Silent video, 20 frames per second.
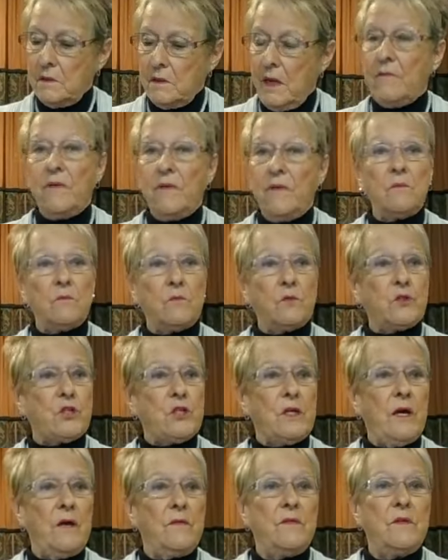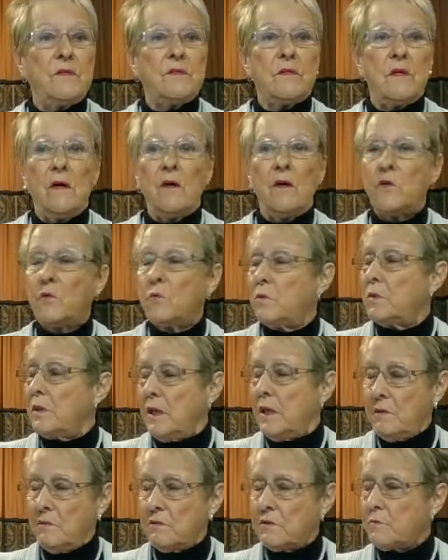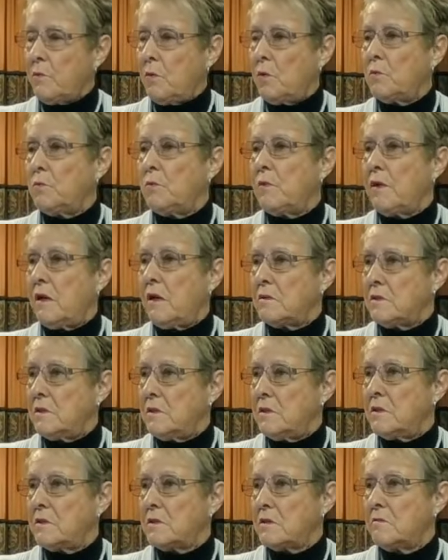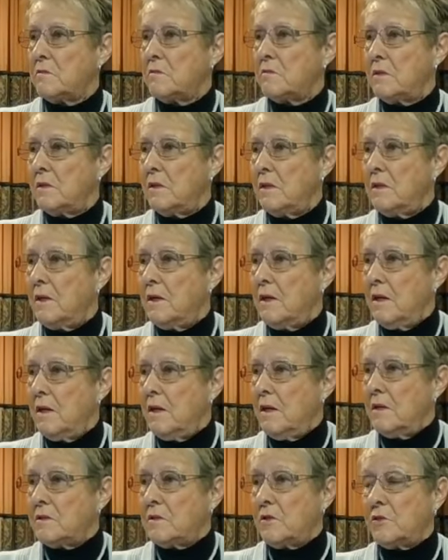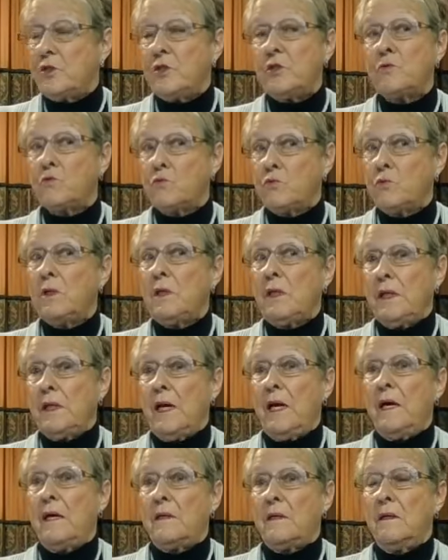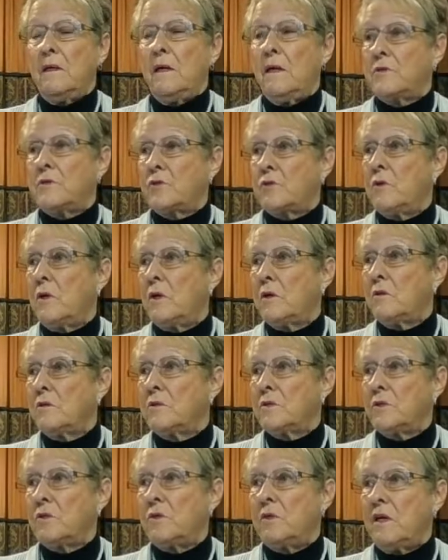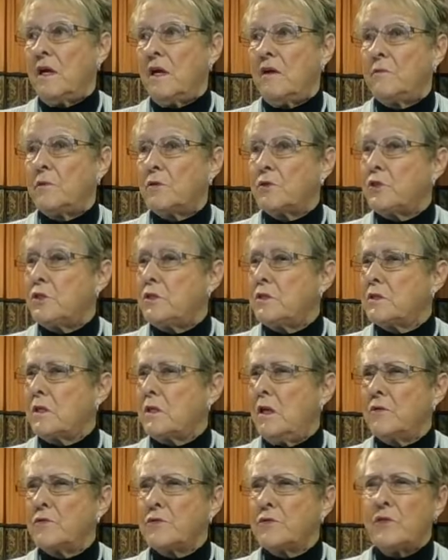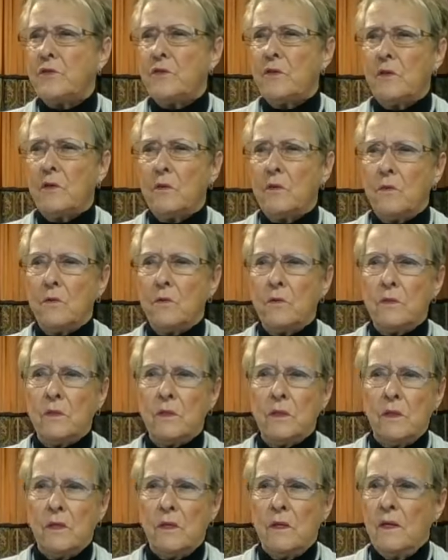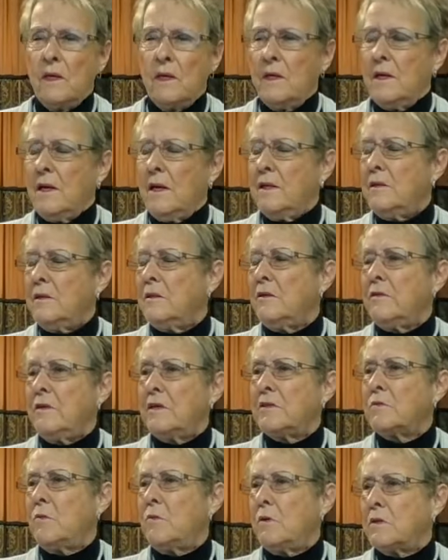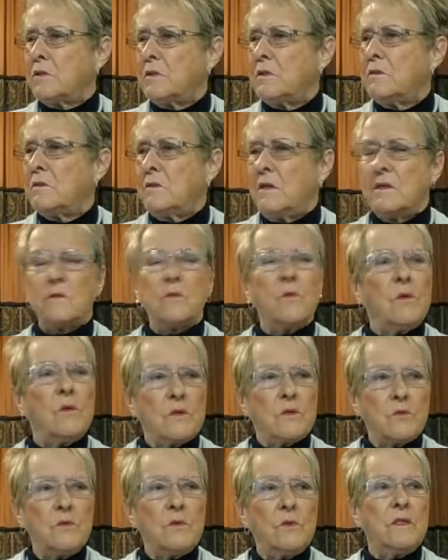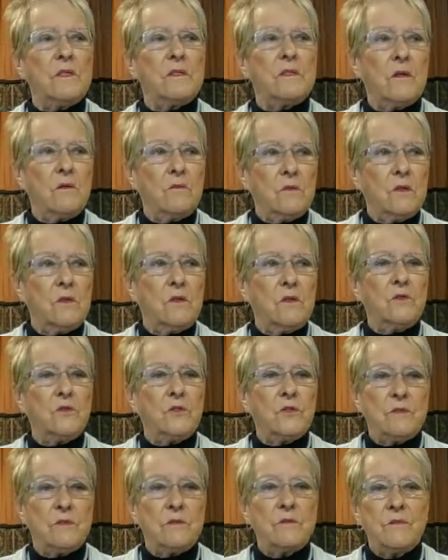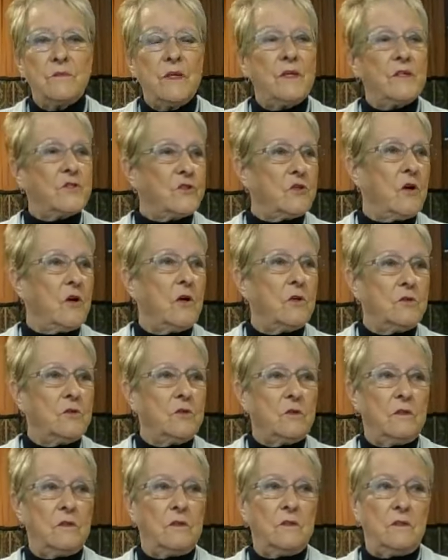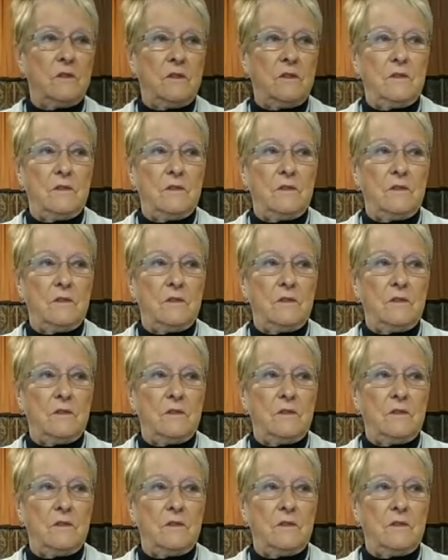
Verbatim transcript: And then when she had this other one, he was born with autism. So she's really had a lot of struggles in her life, but she's close to the Lord. And you know, that's what's that's what's really so good. It's Tanya, huh?